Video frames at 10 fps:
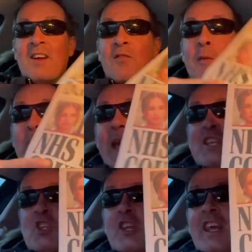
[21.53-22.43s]
Front
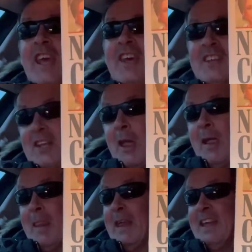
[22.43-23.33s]
page of the
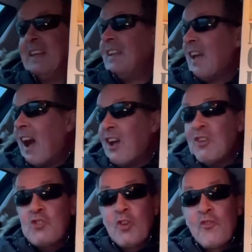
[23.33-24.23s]

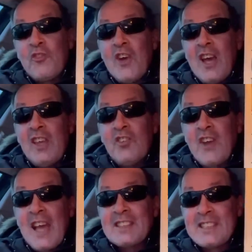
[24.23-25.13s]

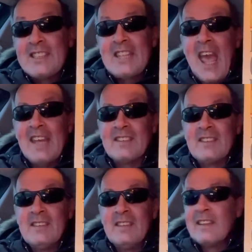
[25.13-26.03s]
130,000 dead.
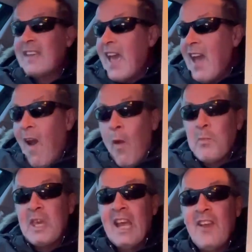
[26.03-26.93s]
Care
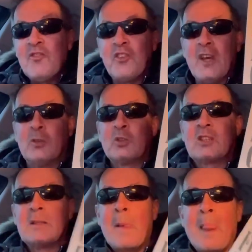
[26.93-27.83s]
home
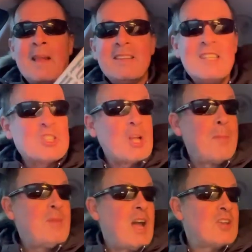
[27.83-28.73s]
Killingfields. This
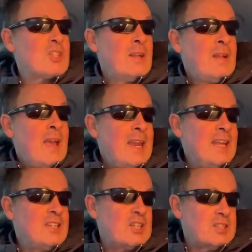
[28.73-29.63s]
time last year,
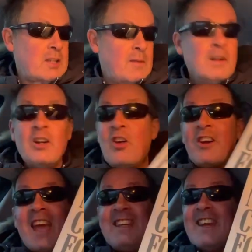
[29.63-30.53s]
NHS, look,
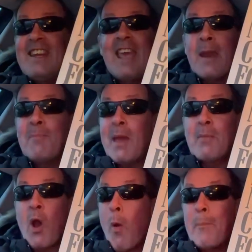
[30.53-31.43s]
they didn't get the
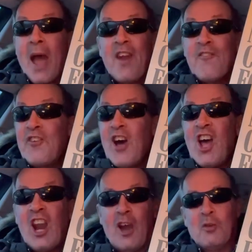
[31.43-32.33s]
memo about the
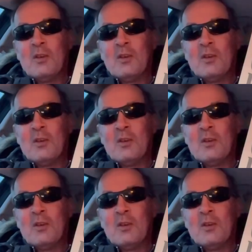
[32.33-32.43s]
furlough.